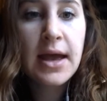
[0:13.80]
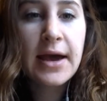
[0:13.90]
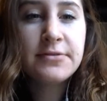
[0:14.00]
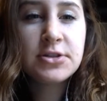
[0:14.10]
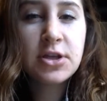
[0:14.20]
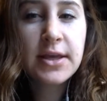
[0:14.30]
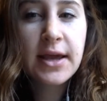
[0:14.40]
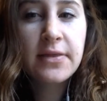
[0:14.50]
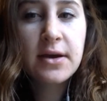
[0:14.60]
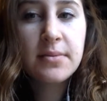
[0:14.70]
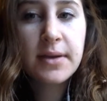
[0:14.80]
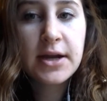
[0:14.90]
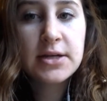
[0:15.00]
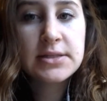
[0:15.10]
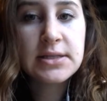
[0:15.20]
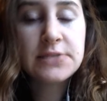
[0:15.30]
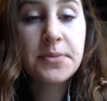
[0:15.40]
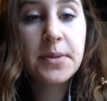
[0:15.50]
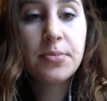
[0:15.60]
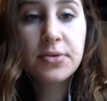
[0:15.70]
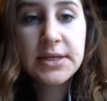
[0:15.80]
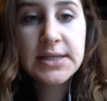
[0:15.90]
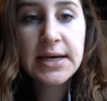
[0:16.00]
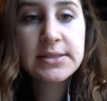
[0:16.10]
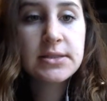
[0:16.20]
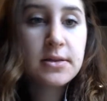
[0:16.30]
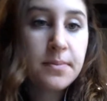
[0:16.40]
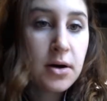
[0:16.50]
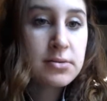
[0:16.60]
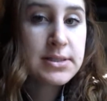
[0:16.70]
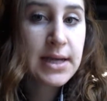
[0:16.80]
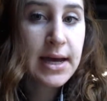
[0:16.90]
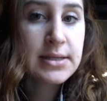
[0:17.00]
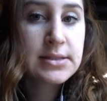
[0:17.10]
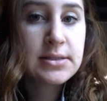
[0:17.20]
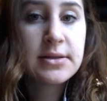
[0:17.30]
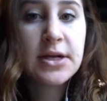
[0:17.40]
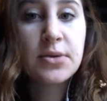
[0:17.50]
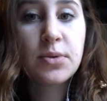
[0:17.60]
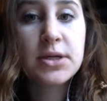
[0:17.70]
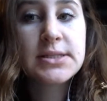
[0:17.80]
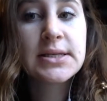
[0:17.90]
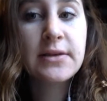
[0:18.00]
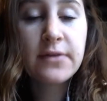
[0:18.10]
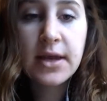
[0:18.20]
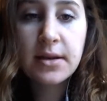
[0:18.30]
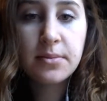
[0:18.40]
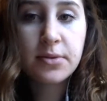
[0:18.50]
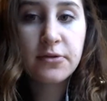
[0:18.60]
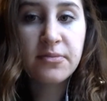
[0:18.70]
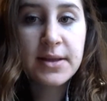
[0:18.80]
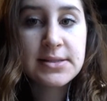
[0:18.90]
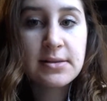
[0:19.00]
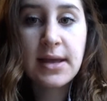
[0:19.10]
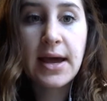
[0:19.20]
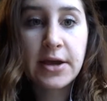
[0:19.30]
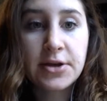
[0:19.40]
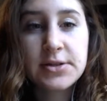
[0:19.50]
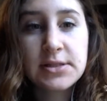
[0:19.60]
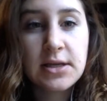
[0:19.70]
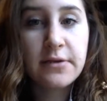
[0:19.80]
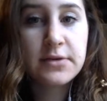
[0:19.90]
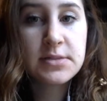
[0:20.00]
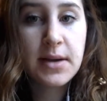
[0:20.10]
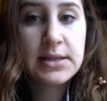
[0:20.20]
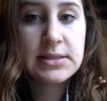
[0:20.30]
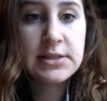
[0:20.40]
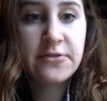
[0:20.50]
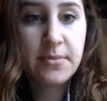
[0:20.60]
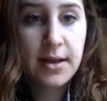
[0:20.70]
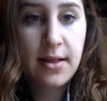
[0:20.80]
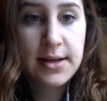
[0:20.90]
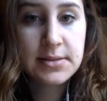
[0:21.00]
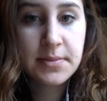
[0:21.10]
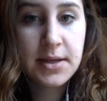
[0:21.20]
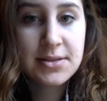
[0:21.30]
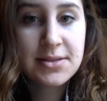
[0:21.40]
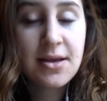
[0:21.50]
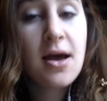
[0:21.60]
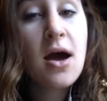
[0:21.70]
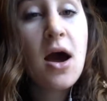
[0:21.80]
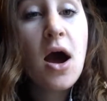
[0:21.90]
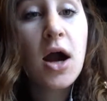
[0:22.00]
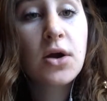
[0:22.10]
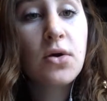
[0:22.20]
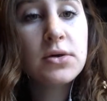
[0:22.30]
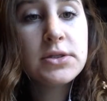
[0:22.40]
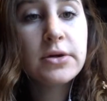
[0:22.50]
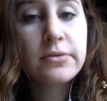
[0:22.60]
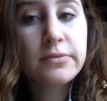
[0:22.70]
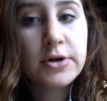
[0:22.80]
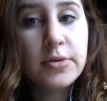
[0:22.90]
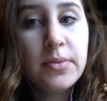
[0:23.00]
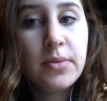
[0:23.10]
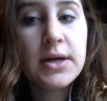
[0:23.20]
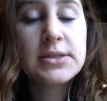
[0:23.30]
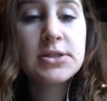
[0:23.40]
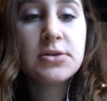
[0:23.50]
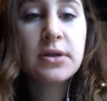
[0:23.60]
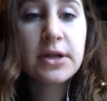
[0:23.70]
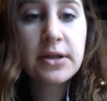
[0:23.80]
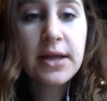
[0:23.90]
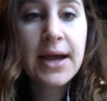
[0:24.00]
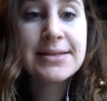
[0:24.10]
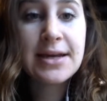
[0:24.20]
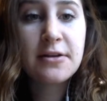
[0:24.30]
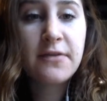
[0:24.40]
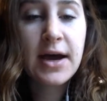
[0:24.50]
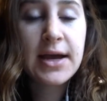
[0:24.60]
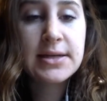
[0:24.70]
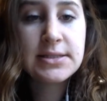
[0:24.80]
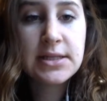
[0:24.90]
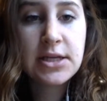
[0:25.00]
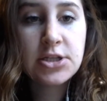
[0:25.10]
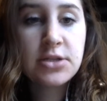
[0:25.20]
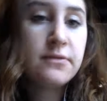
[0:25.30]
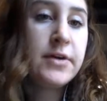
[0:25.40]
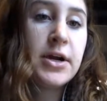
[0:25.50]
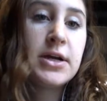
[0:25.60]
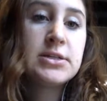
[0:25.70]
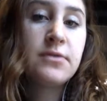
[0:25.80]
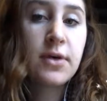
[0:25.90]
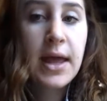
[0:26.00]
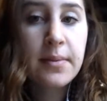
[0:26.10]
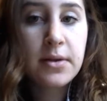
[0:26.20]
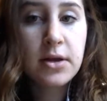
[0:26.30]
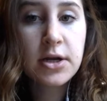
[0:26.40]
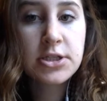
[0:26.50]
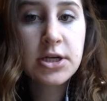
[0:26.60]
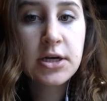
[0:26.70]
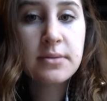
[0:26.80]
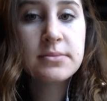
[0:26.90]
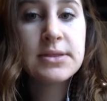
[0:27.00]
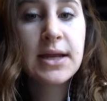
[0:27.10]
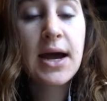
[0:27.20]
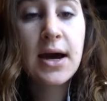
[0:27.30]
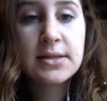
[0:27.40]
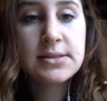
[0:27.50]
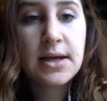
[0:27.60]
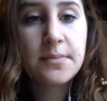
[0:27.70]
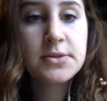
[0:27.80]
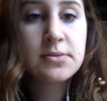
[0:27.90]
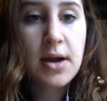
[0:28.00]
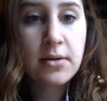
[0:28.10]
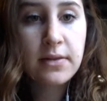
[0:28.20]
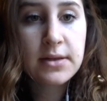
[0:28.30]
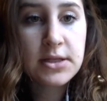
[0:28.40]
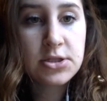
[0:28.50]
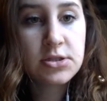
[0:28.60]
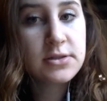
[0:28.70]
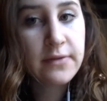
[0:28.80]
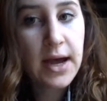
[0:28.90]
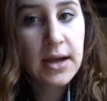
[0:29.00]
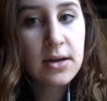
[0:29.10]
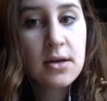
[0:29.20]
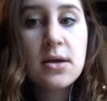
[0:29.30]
After looking at the comparisons from the pre-test to the post-test, there were significant improvements in the accuracy of responses from my classmates. Our goal as a group was to clearly identify and teach the various vocabulary terms and concepts surrounding the digital divide,